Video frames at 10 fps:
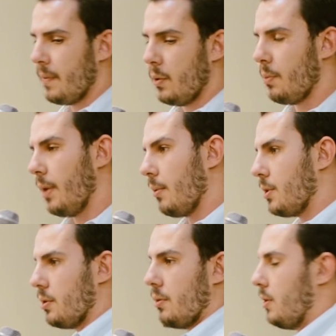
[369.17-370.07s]
you'd be able
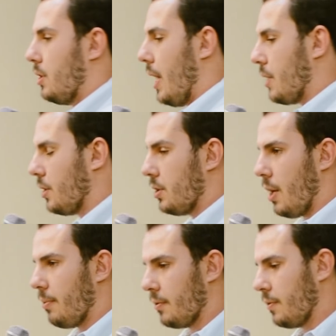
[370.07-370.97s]
to dash on
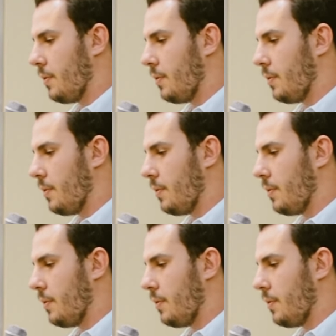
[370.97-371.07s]
top of